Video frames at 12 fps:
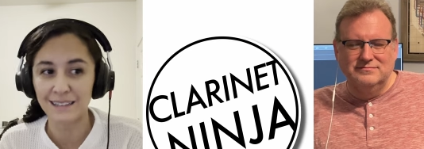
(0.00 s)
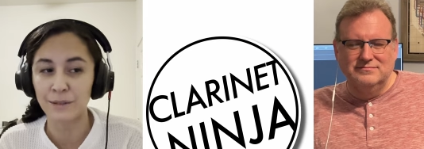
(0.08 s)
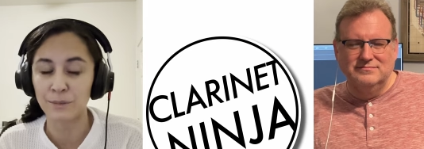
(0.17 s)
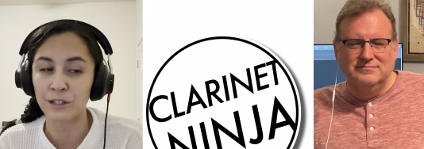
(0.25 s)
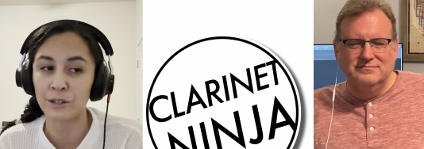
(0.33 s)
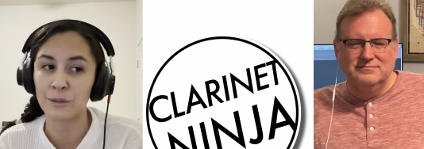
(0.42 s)
Speaker 1: a
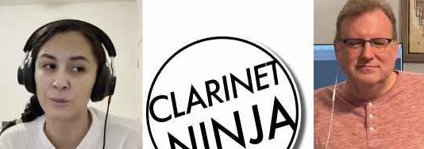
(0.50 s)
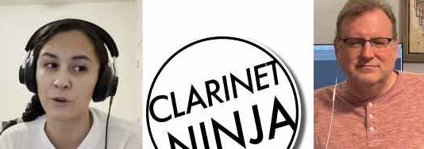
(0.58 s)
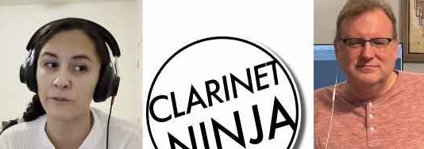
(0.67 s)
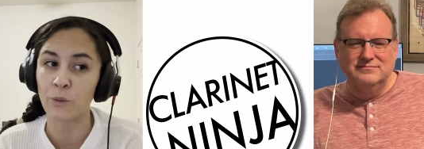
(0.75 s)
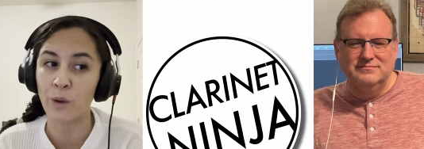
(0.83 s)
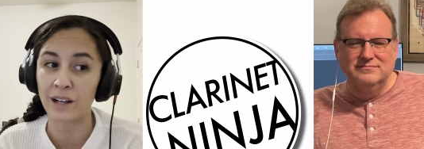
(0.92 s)
little bit more of
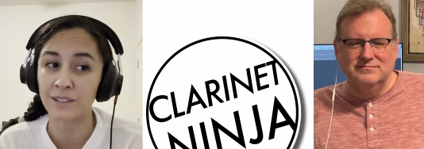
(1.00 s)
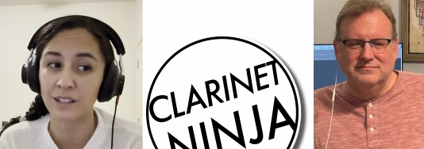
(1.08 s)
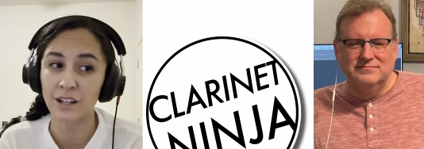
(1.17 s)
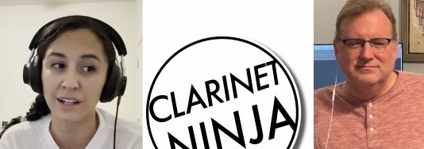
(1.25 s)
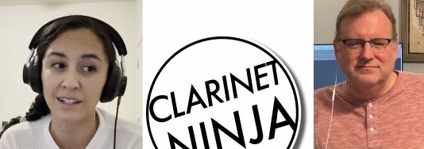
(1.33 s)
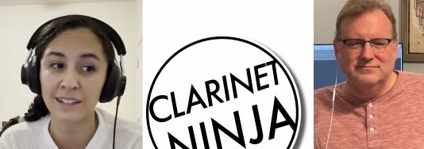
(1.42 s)
a wild
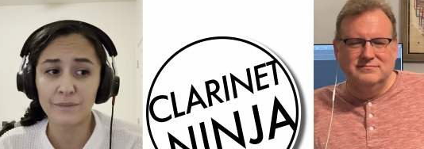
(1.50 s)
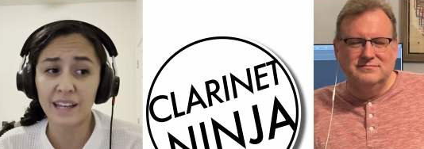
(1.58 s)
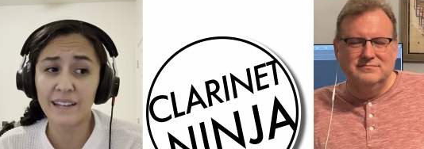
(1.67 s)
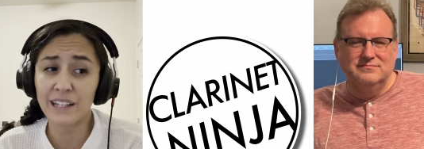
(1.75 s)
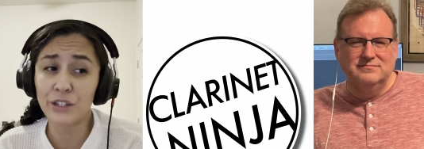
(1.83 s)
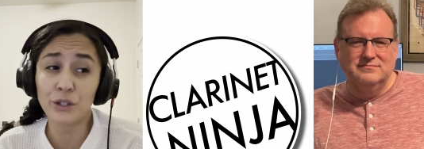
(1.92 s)
card. And
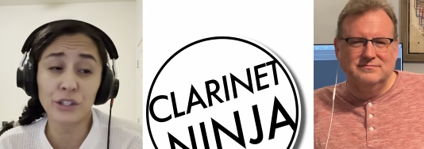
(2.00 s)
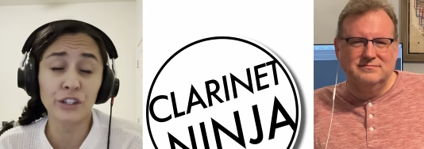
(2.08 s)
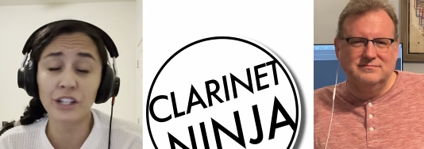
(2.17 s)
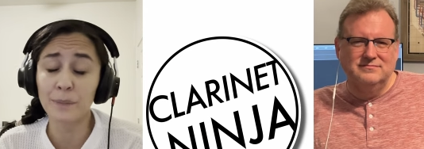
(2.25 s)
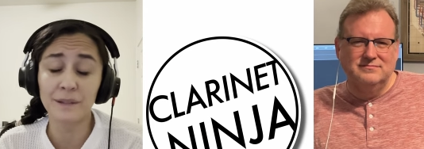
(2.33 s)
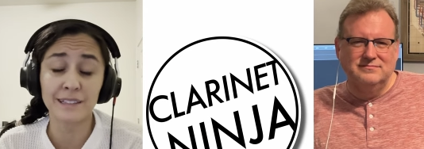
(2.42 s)
then you can look
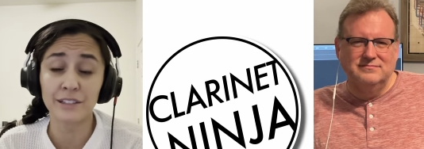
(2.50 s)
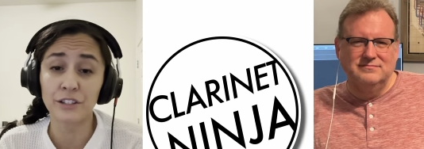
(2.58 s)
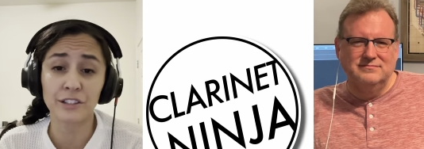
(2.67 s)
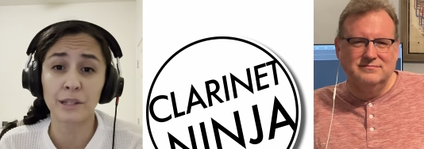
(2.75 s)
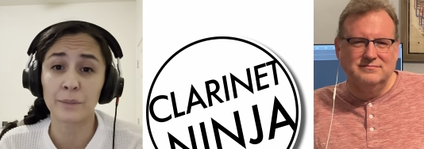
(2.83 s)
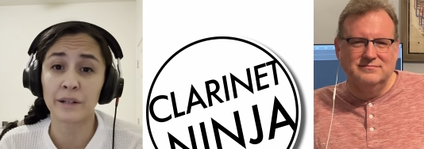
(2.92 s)
up the serial
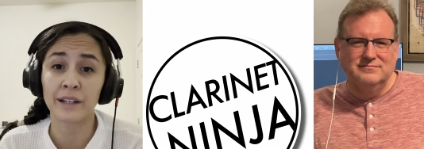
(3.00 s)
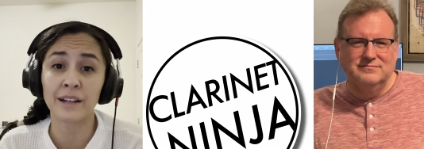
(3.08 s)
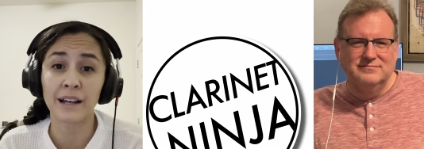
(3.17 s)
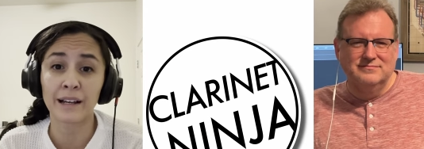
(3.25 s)
number.